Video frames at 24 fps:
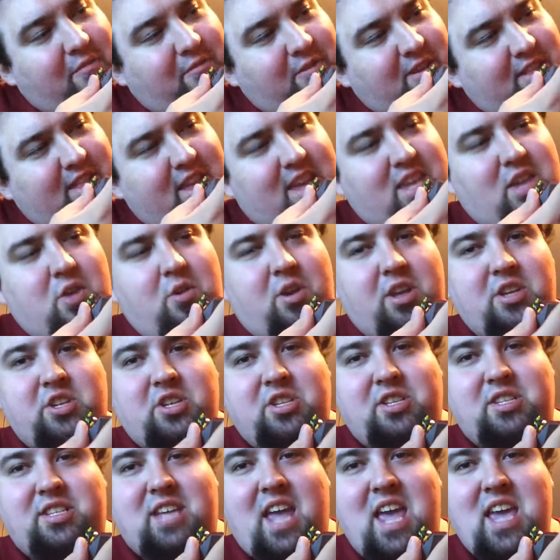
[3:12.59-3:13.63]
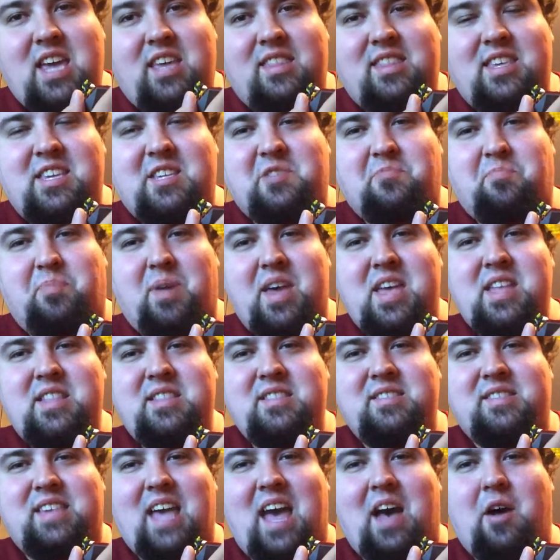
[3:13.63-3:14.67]
I feel like you could just take these
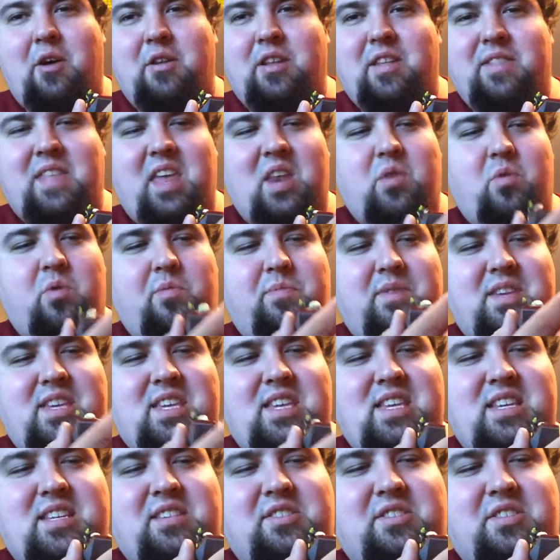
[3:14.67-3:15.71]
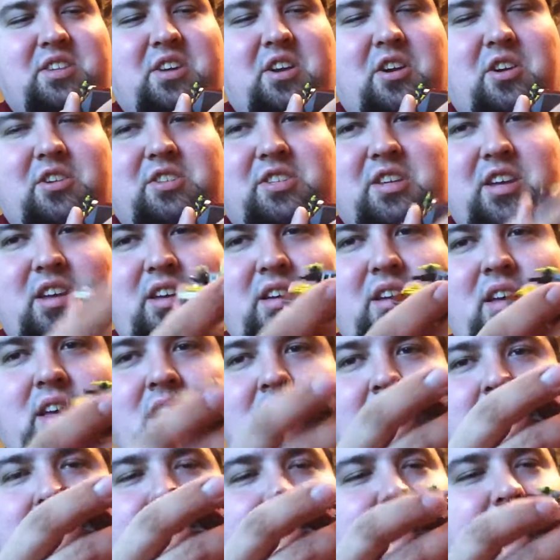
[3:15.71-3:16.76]
pins out, and then it would be easier to
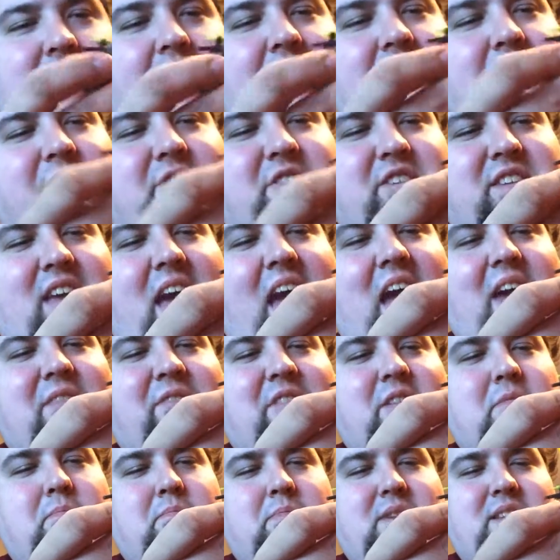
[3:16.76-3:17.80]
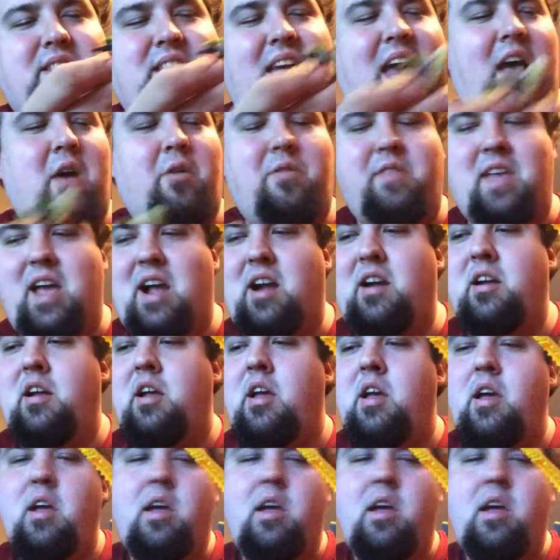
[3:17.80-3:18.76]
kind of just have him be down there.